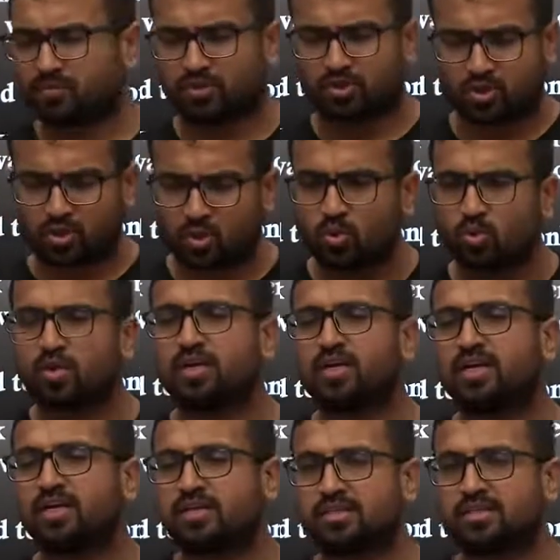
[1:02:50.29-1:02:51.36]

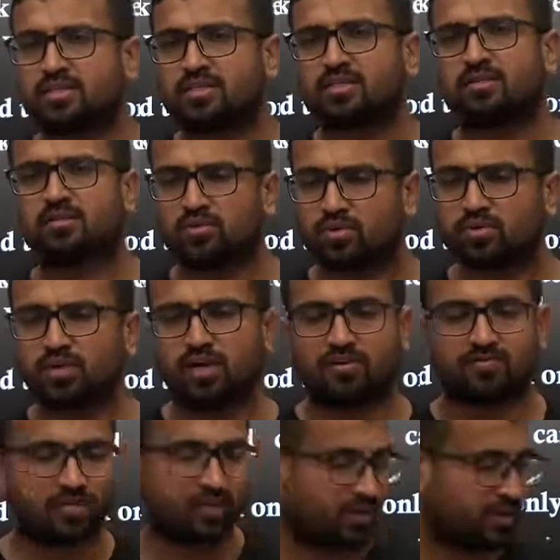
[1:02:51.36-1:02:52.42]
shrewdness, those kind
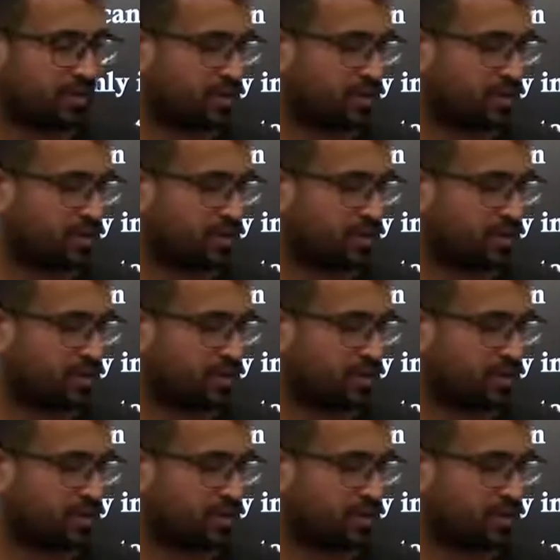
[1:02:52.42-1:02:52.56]
of things.